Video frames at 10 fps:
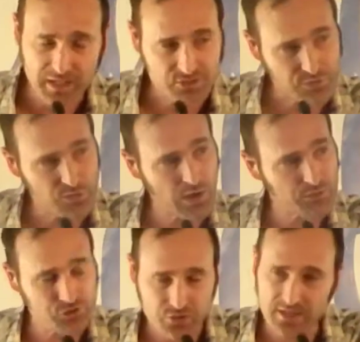Because if you
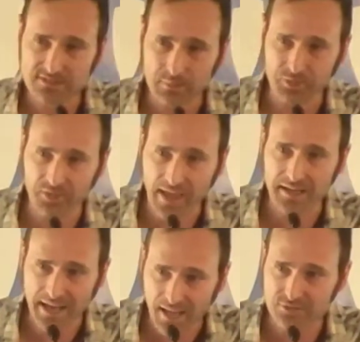have to drink something
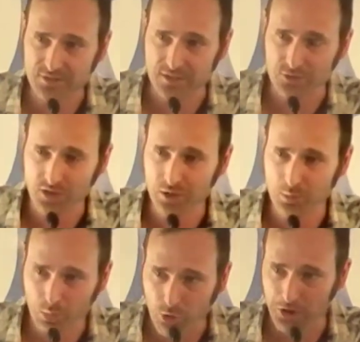that nasty, you get
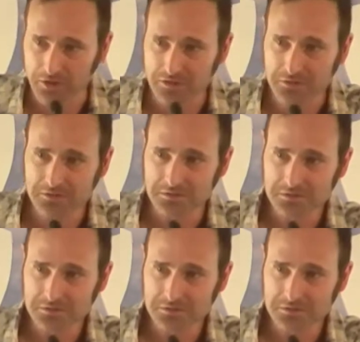a reward.